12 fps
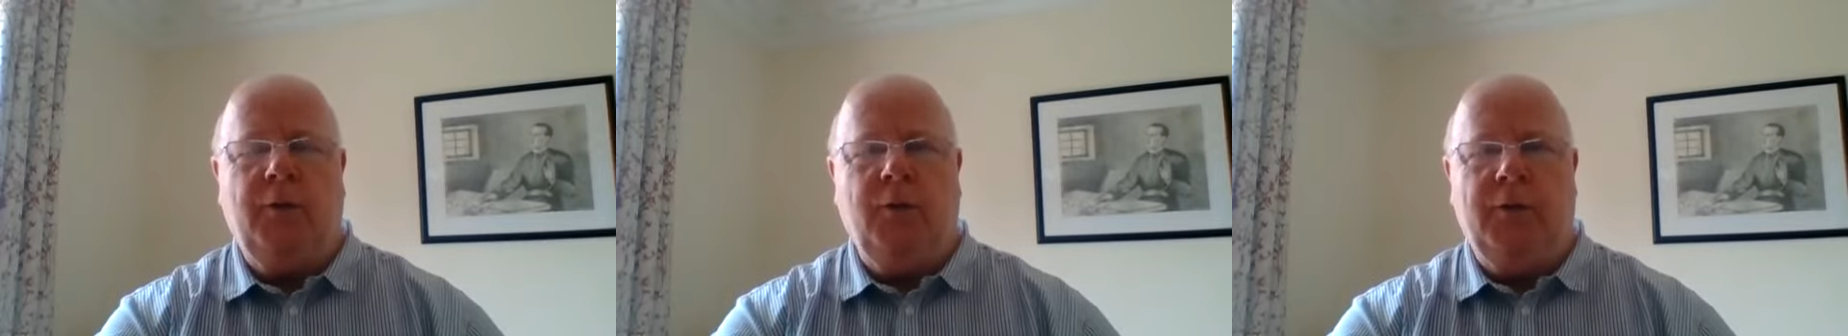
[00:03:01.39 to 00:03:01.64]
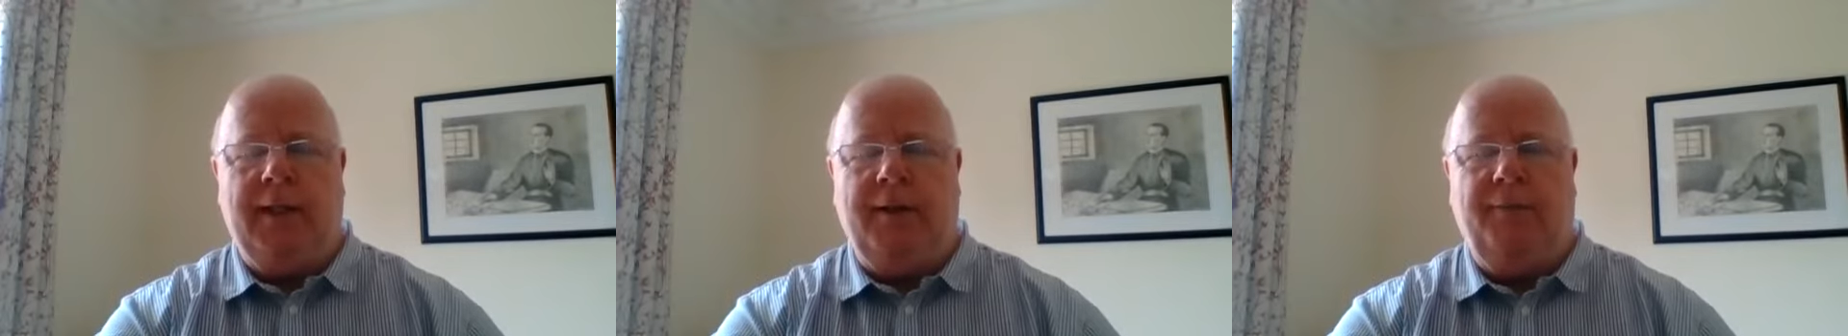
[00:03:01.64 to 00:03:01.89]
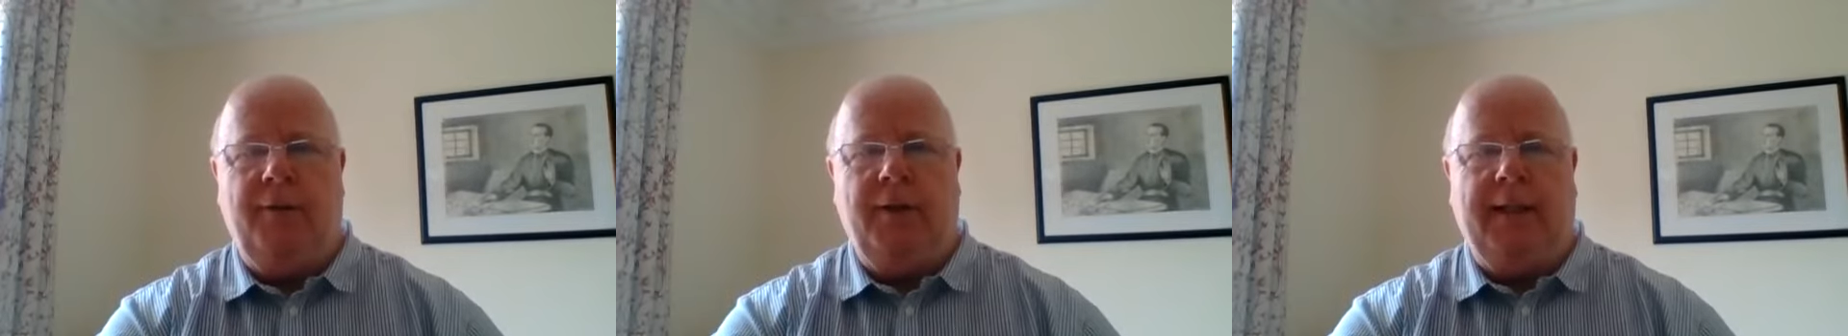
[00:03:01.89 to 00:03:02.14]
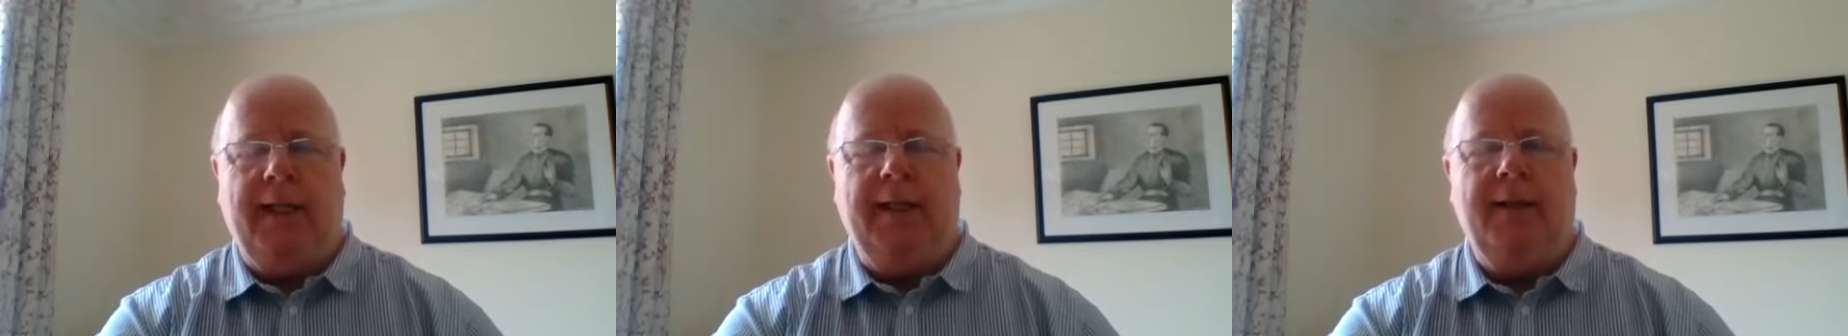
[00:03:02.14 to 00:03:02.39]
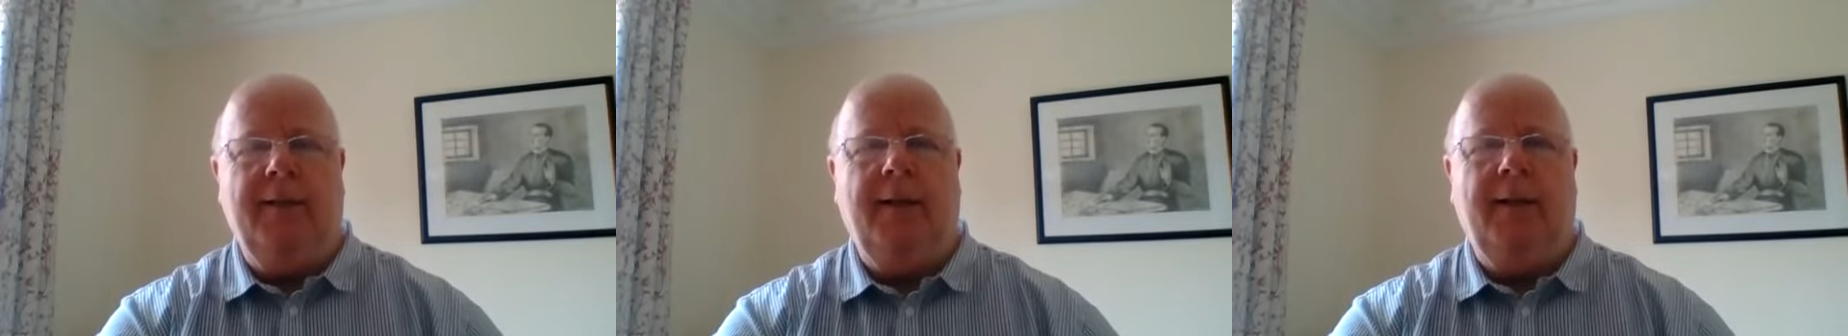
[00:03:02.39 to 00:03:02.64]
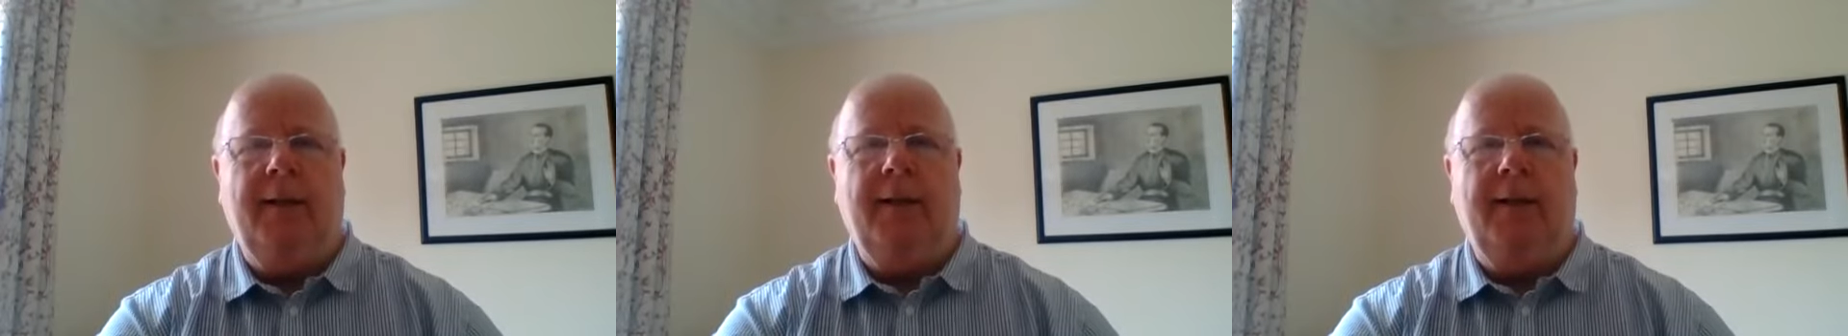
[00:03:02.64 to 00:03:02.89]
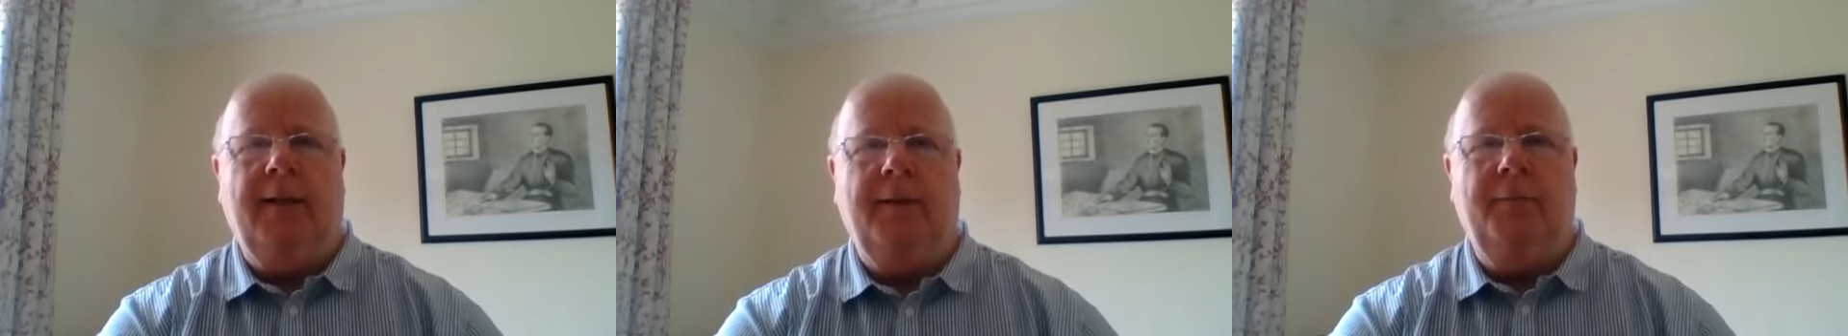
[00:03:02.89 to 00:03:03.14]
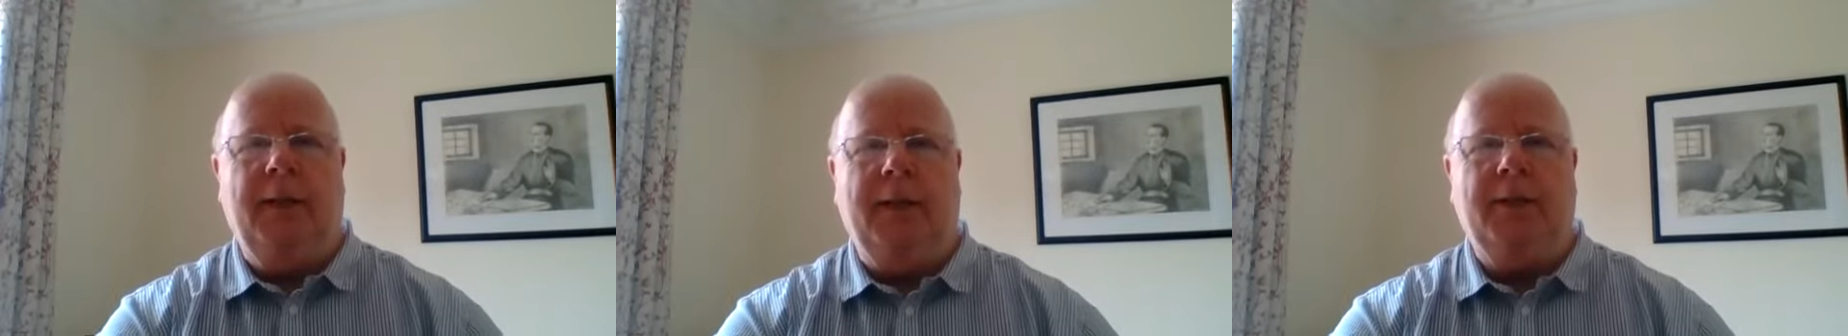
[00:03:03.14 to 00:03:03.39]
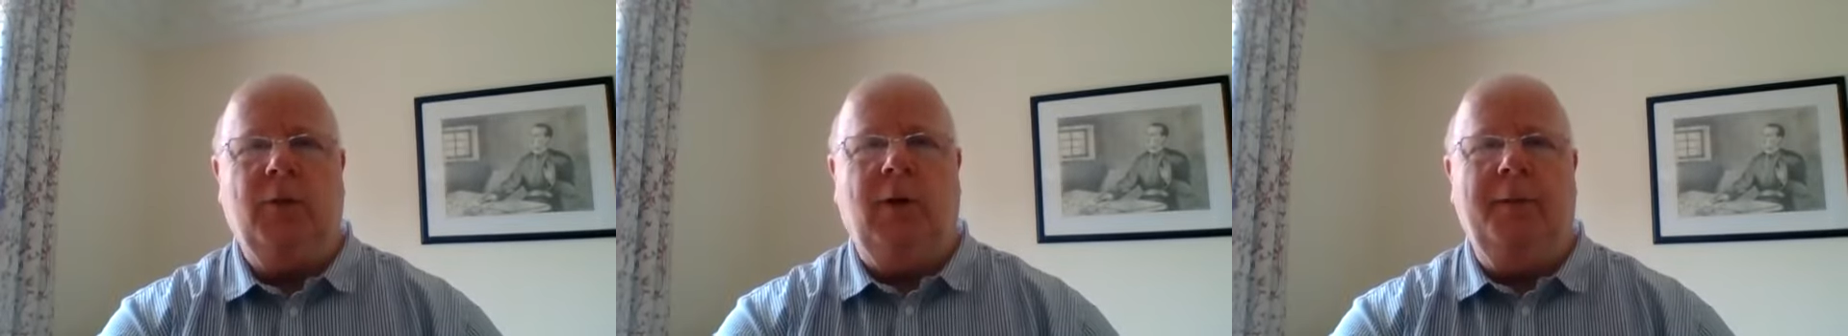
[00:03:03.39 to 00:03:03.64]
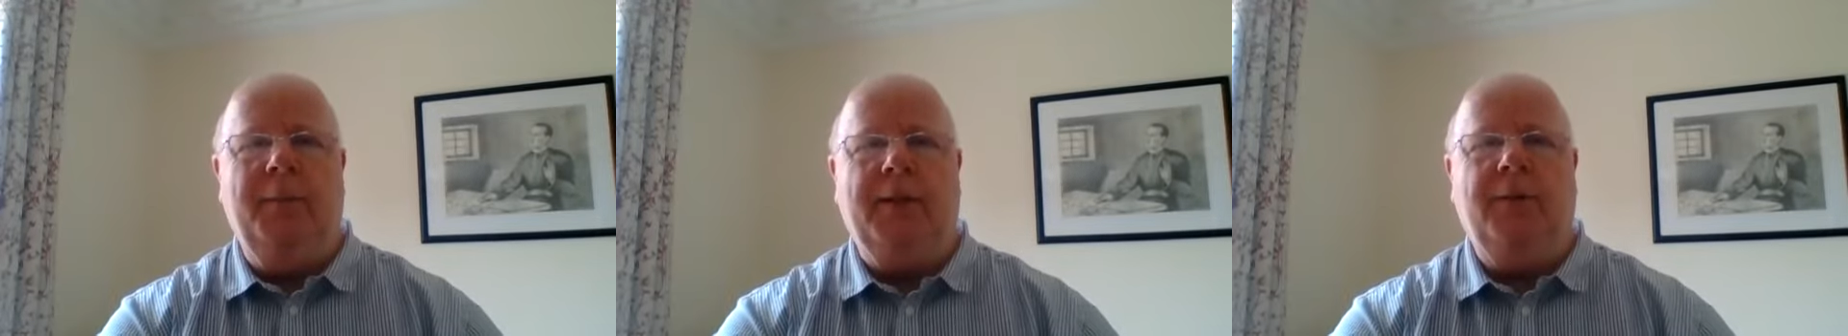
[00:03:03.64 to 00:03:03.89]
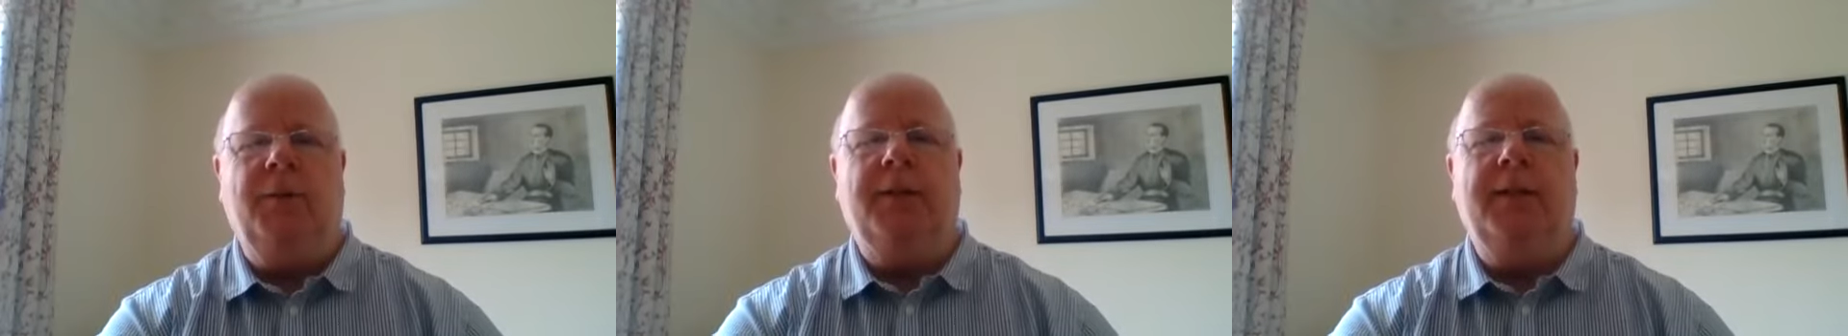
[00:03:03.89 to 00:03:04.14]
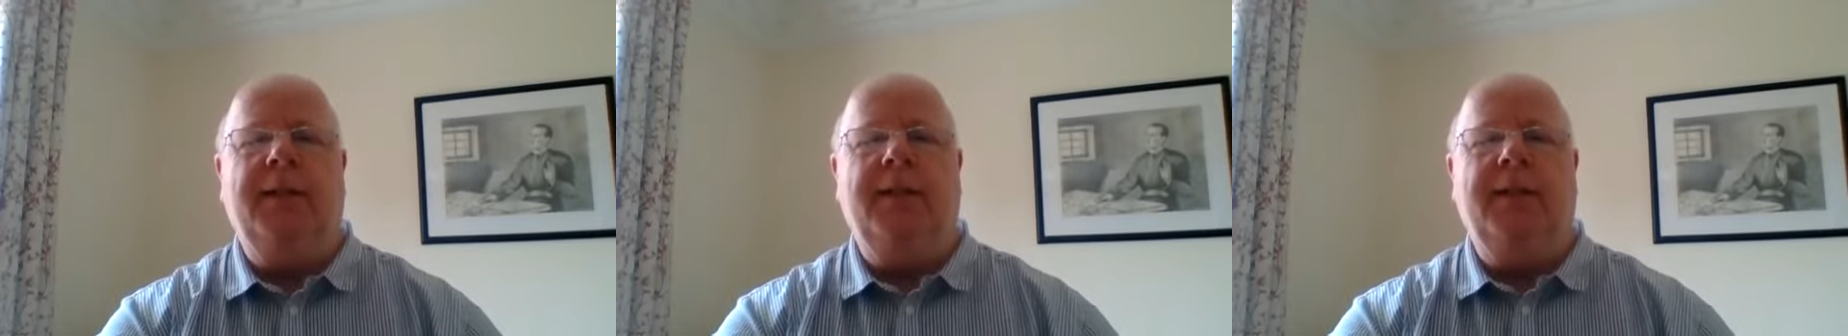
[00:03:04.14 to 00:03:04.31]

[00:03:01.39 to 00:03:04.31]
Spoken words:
roads ever again. And so I'm interested